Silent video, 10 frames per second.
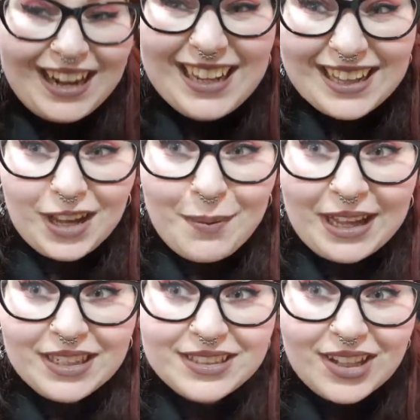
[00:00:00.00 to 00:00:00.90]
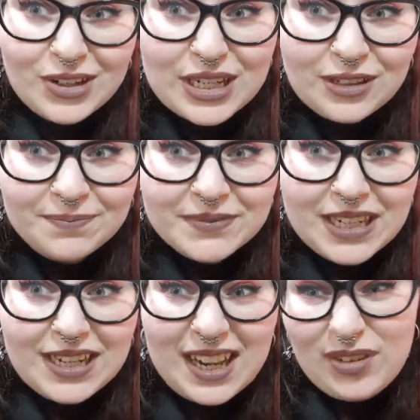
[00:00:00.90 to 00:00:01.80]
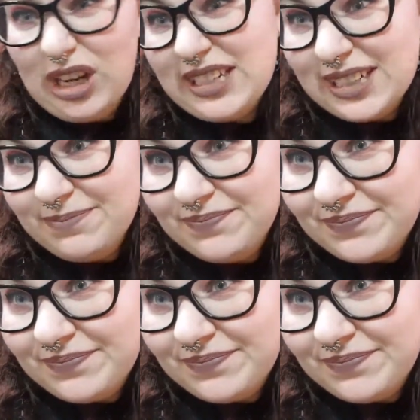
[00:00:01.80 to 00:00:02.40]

And then go back to the hotel, have a lie down.